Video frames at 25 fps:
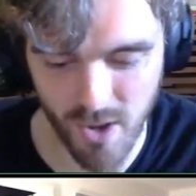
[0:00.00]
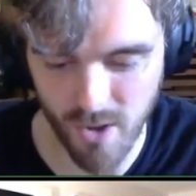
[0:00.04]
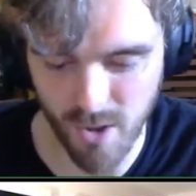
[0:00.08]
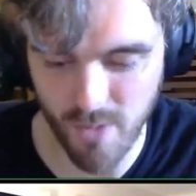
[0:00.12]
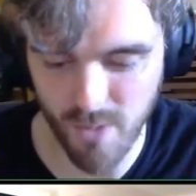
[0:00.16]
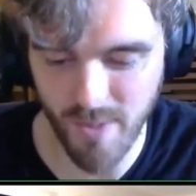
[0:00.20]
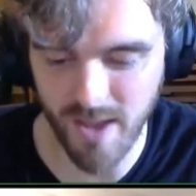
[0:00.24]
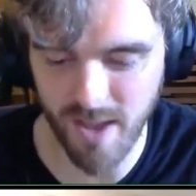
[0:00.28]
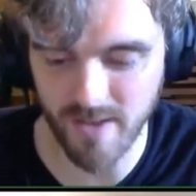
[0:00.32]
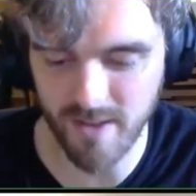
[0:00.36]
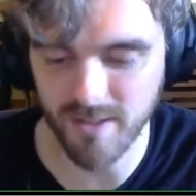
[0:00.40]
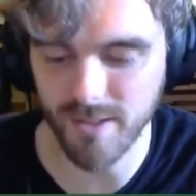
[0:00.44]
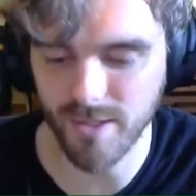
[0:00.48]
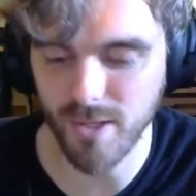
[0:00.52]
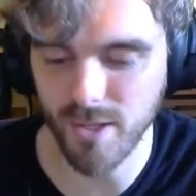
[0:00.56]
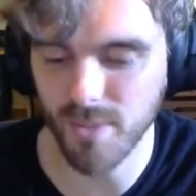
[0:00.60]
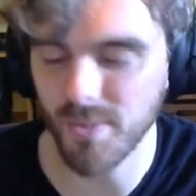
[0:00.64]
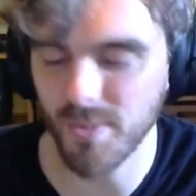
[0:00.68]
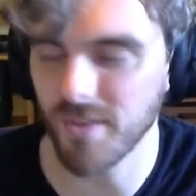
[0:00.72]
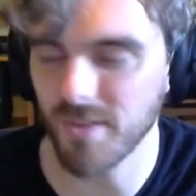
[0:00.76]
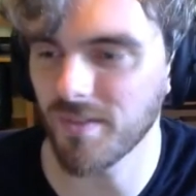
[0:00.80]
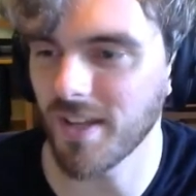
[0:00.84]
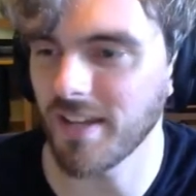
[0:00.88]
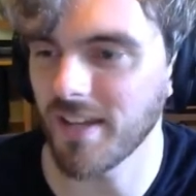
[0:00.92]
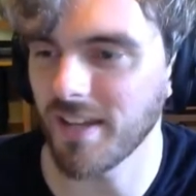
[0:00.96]
about a little
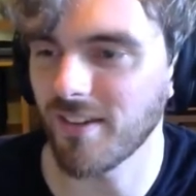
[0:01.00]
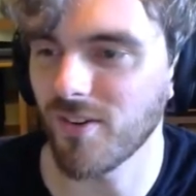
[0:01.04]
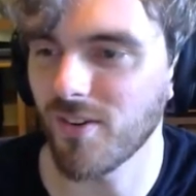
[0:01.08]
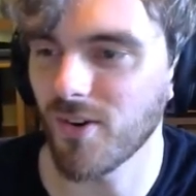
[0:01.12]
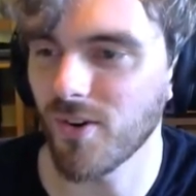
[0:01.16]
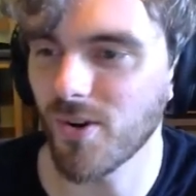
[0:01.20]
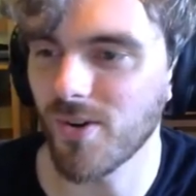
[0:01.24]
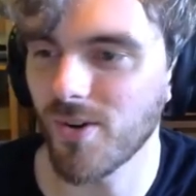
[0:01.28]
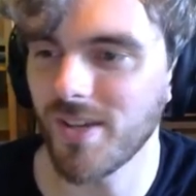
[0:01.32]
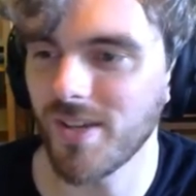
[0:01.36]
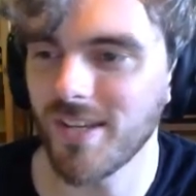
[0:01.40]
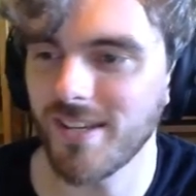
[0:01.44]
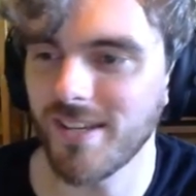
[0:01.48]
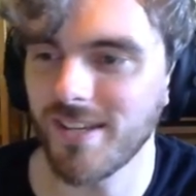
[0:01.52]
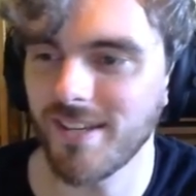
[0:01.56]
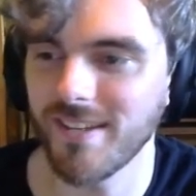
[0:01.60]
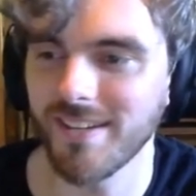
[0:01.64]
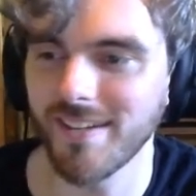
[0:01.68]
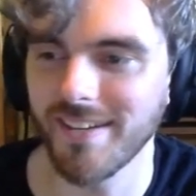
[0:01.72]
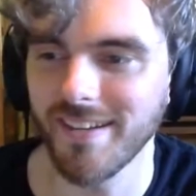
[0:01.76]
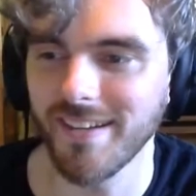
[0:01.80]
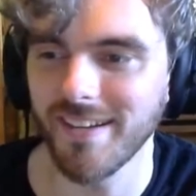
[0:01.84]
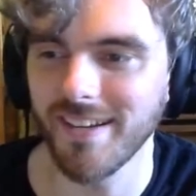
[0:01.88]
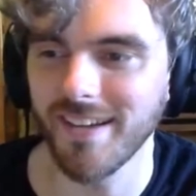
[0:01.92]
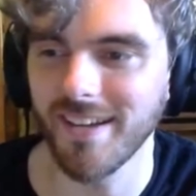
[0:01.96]
bit of like nerdy
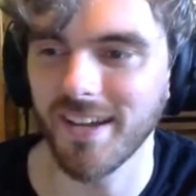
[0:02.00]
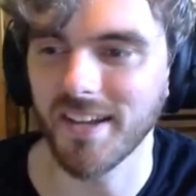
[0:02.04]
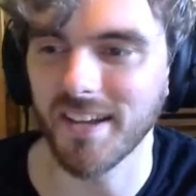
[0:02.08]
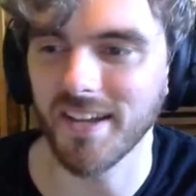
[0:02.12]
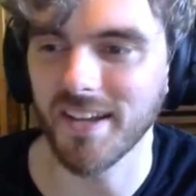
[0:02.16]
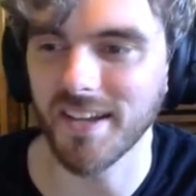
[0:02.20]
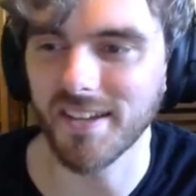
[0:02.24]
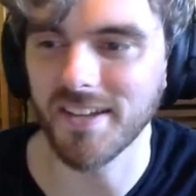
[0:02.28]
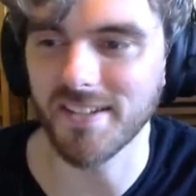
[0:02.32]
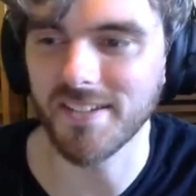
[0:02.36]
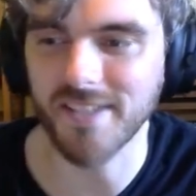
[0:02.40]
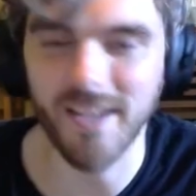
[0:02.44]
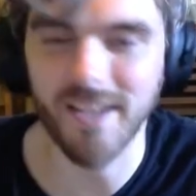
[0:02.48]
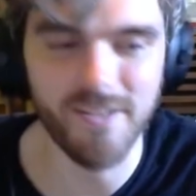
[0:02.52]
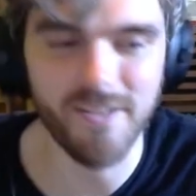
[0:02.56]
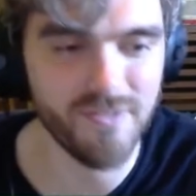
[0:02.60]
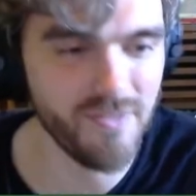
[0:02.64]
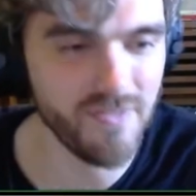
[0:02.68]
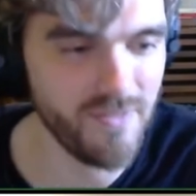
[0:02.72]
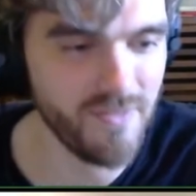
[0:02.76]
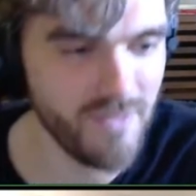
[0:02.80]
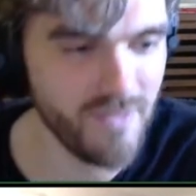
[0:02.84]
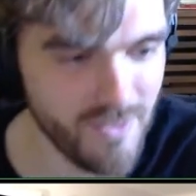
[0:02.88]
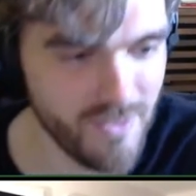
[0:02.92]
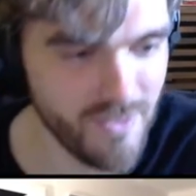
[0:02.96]
dev
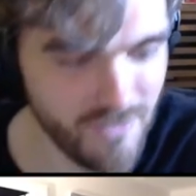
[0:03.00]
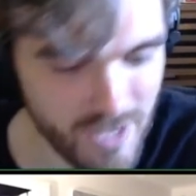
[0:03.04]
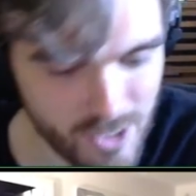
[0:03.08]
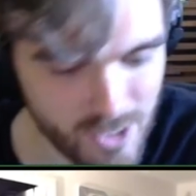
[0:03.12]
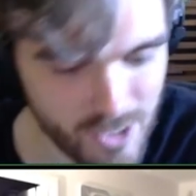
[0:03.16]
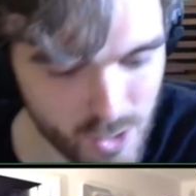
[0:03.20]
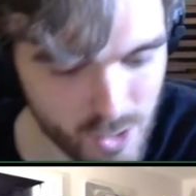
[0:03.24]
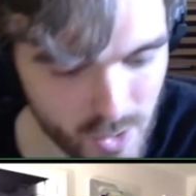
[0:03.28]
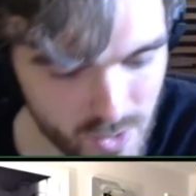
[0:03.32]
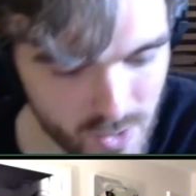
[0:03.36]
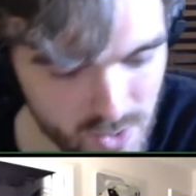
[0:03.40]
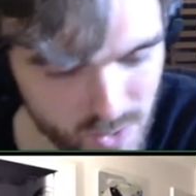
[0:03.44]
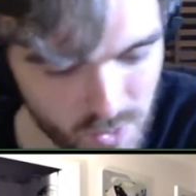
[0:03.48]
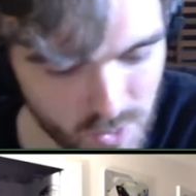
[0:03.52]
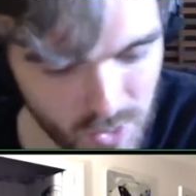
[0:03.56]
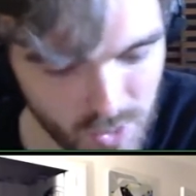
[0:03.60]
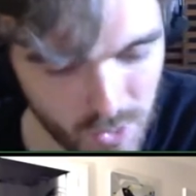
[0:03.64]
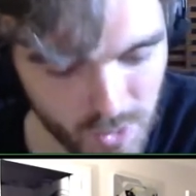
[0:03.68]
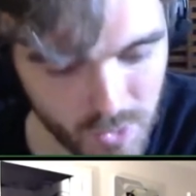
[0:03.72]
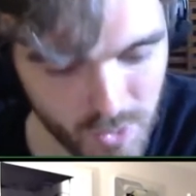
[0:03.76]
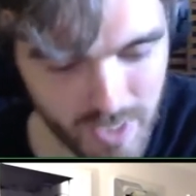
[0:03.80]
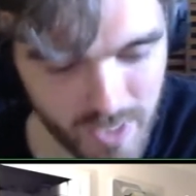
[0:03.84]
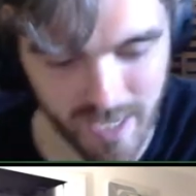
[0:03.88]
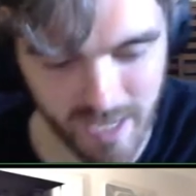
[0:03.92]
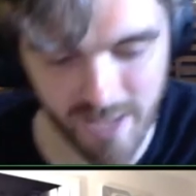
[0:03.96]
features real
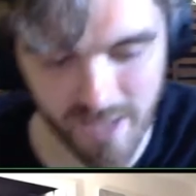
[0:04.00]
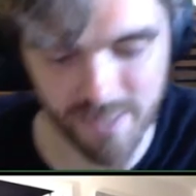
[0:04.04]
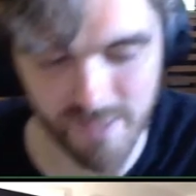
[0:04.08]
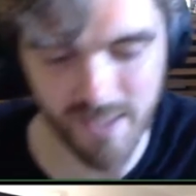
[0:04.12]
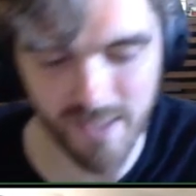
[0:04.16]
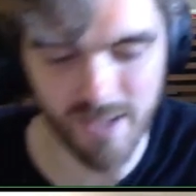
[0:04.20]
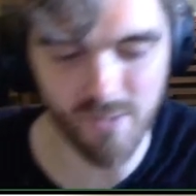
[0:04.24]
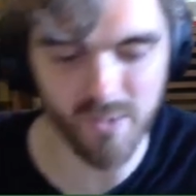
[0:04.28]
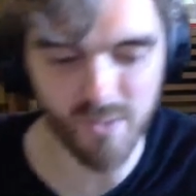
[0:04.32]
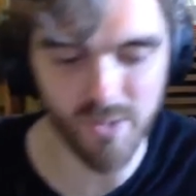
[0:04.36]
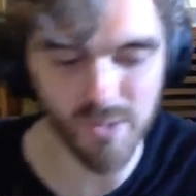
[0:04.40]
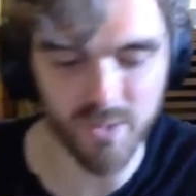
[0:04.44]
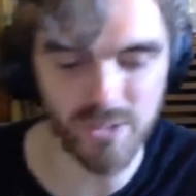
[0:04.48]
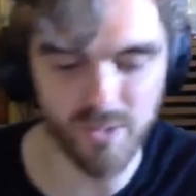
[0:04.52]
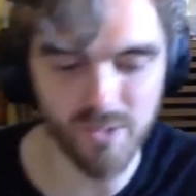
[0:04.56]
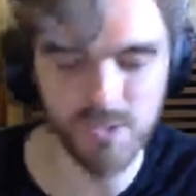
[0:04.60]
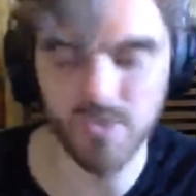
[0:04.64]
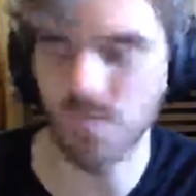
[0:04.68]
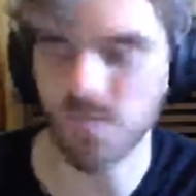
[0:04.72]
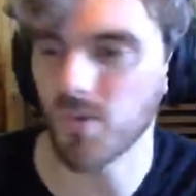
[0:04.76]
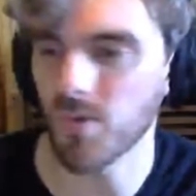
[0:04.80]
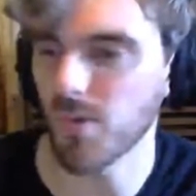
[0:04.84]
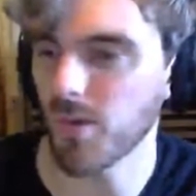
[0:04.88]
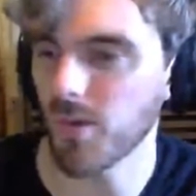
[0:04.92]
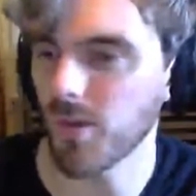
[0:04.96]
quick, and then we will
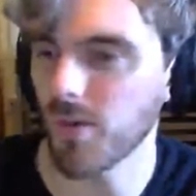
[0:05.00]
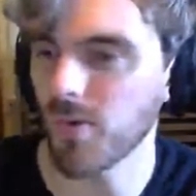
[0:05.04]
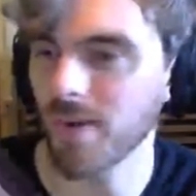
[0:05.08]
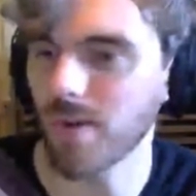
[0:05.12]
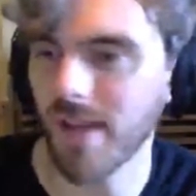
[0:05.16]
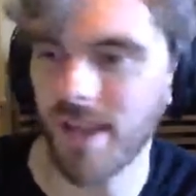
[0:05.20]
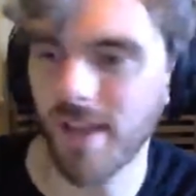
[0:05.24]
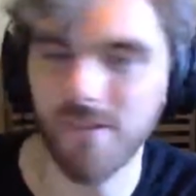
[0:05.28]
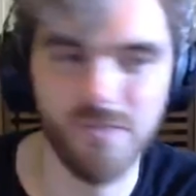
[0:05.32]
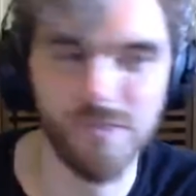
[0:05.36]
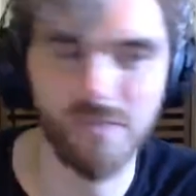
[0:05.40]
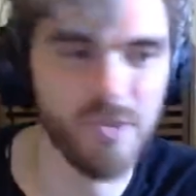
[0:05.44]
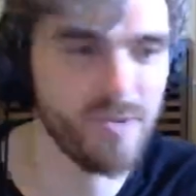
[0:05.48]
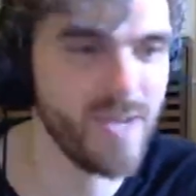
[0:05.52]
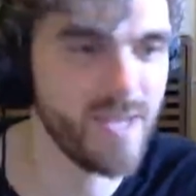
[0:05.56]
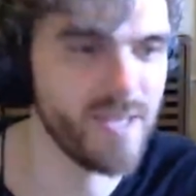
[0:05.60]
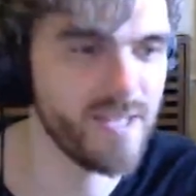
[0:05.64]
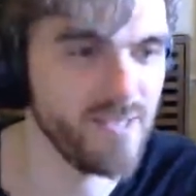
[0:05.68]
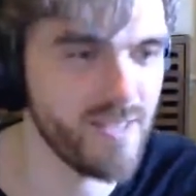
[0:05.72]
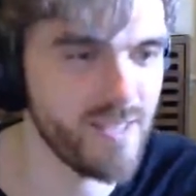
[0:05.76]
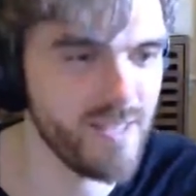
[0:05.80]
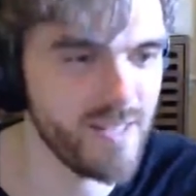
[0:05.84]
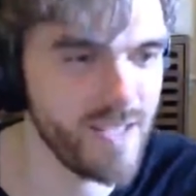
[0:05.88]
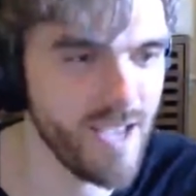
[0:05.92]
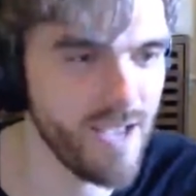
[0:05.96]
do Q&A for the
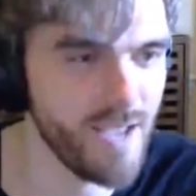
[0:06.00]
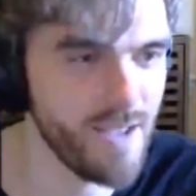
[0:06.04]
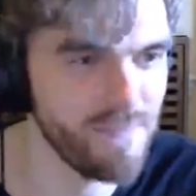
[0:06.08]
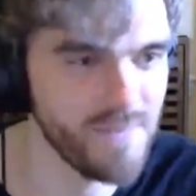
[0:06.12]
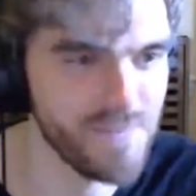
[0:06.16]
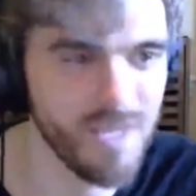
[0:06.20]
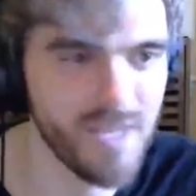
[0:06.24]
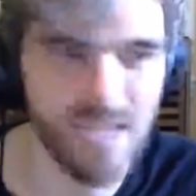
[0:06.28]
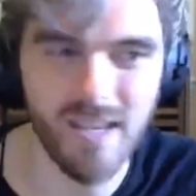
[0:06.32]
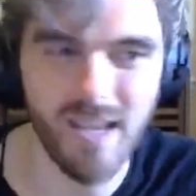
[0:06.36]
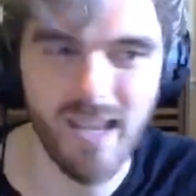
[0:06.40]
rest of the time.